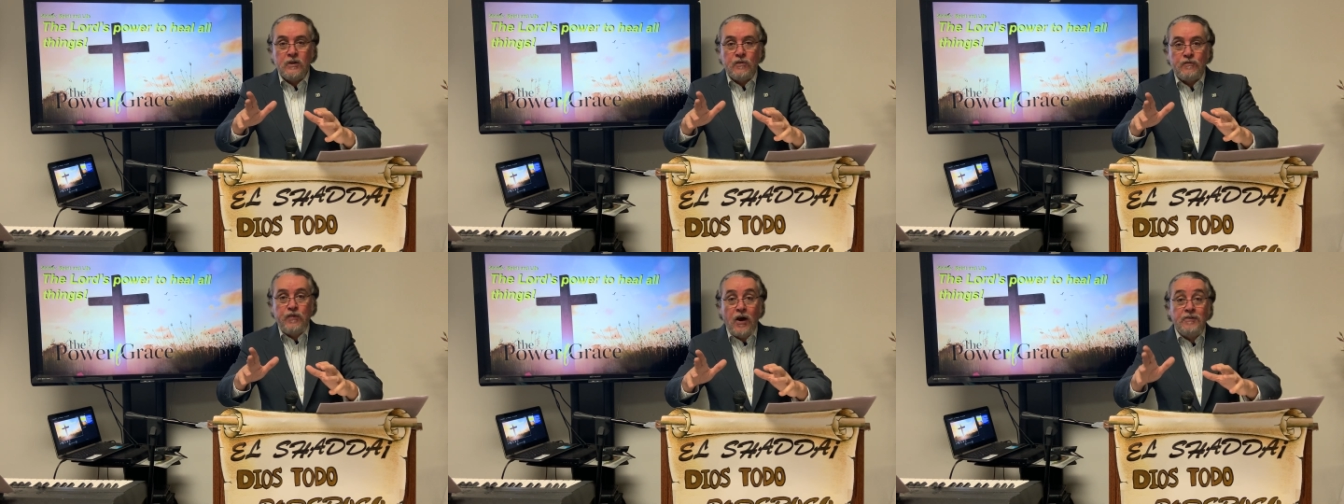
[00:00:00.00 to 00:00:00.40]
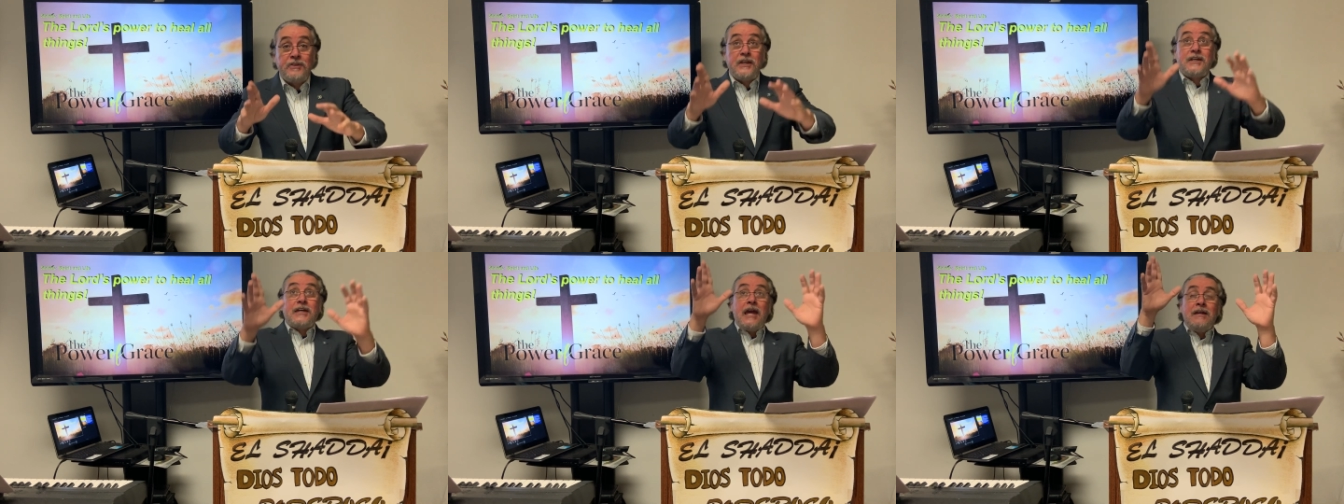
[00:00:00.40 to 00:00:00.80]
from
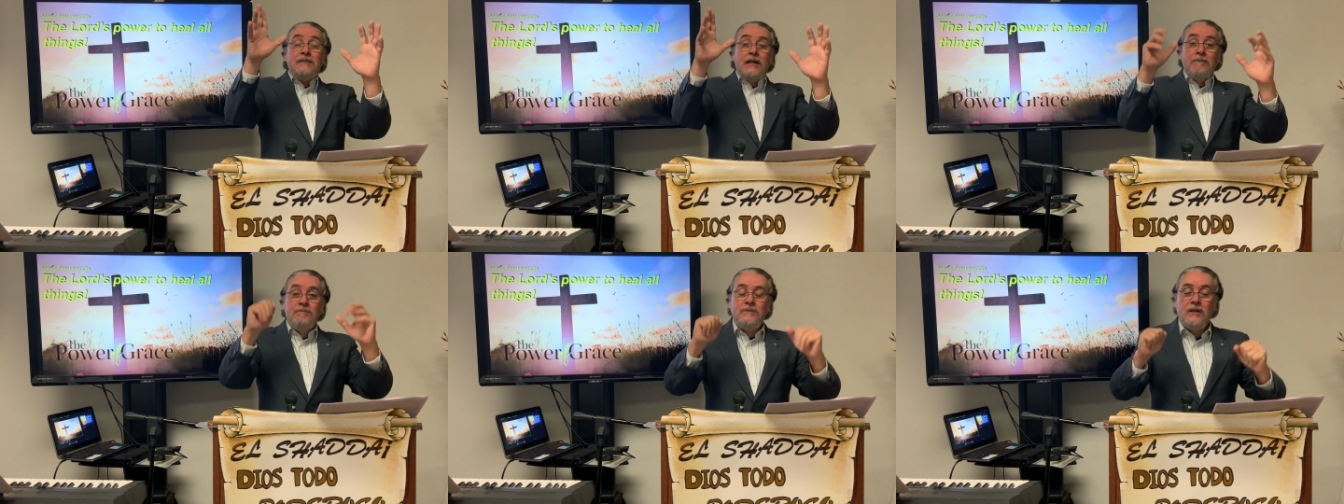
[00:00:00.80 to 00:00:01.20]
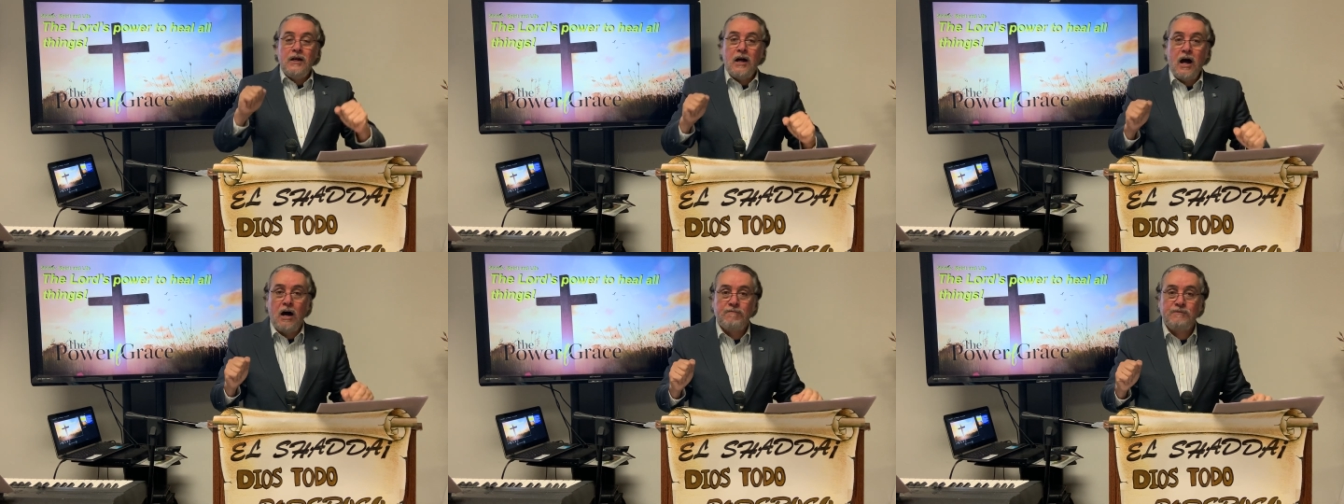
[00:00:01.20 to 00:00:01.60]
the
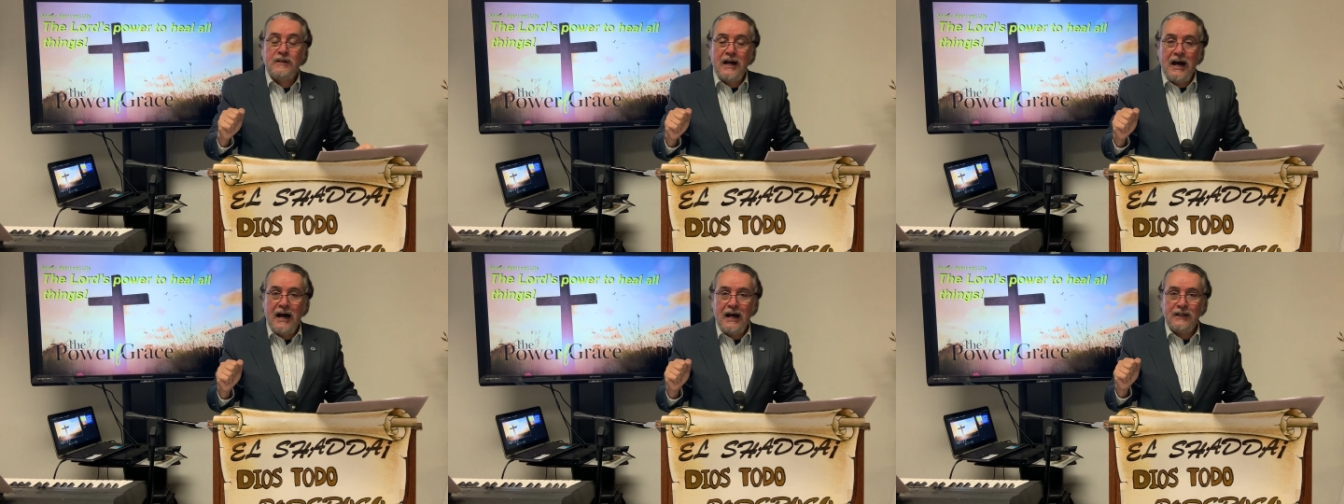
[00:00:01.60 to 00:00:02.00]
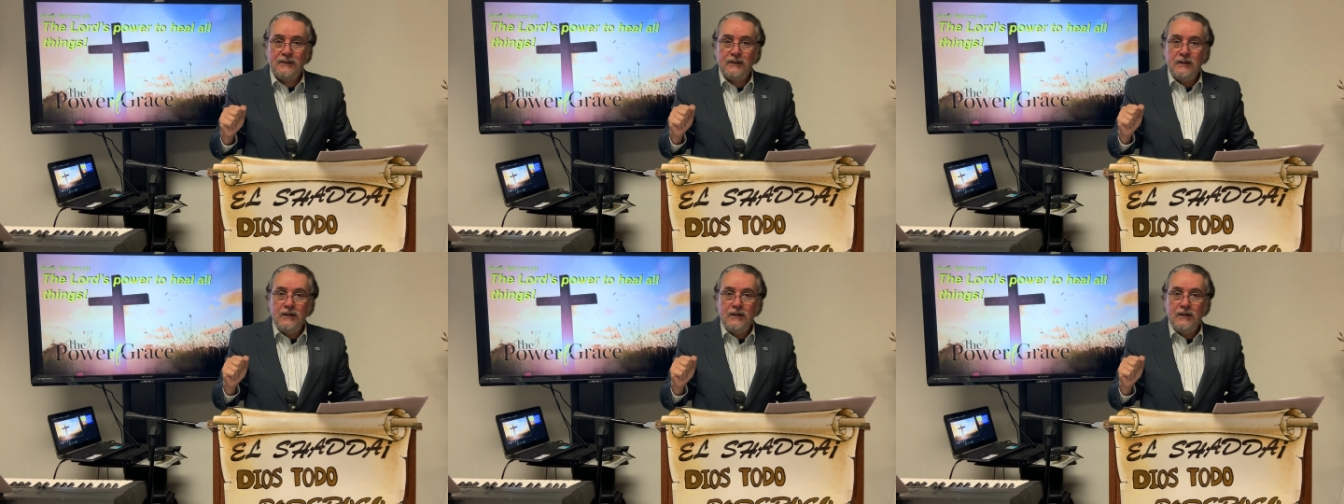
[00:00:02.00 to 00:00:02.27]
kingdom of God.